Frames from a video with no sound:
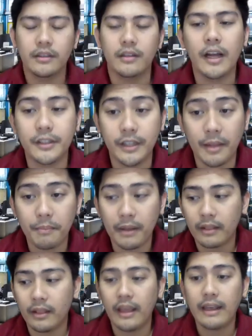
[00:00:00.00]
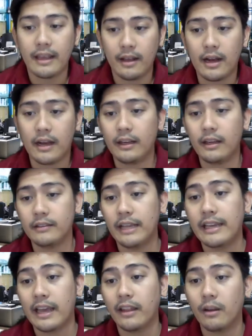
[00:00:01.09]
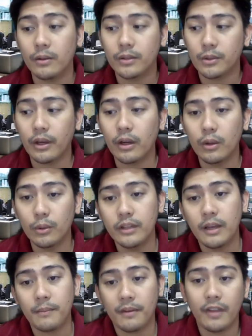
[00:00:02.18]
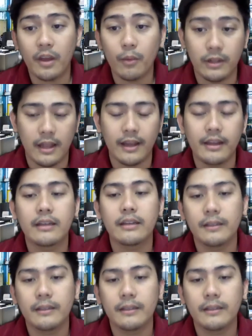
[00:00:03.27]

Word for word: not yet, but they, uh, they can also include them if they would like.